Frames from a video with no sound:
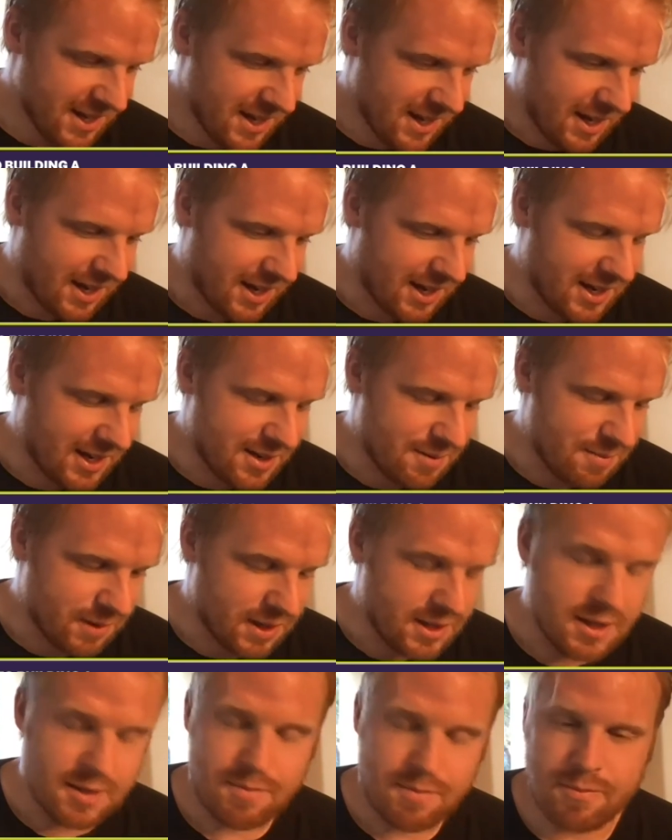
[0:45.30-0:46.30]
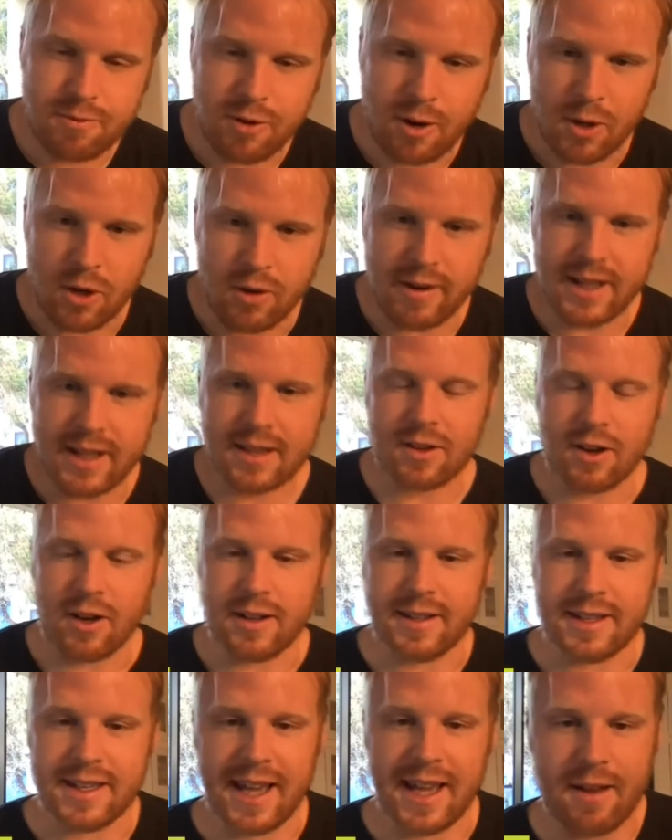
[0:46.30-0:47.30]
As you're probably already
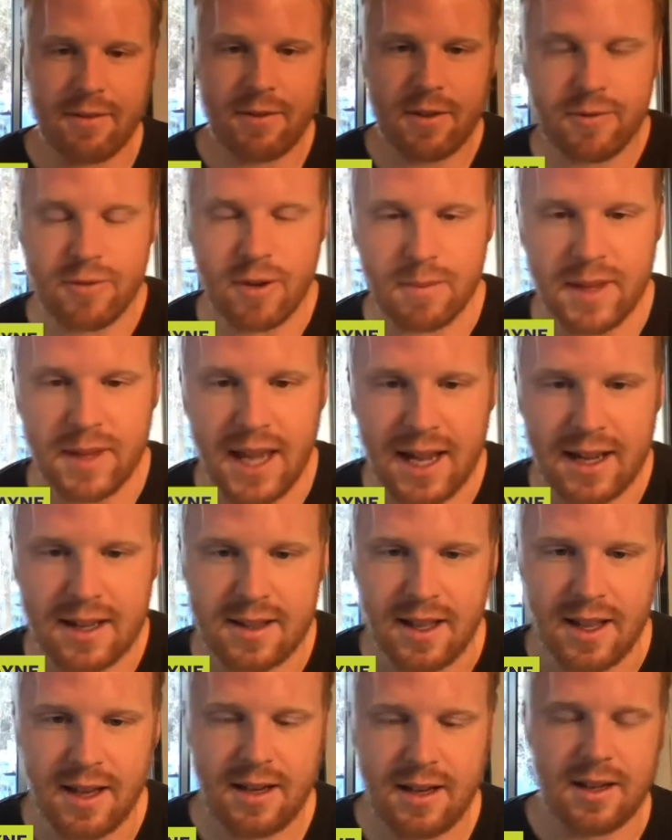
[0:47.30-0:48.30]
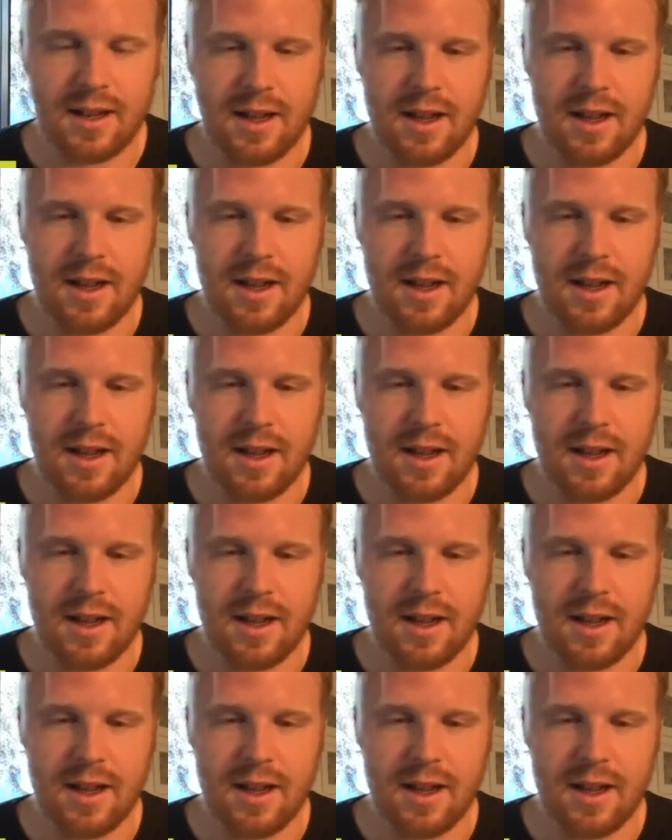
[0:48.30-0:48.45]
starting to gather from the accent,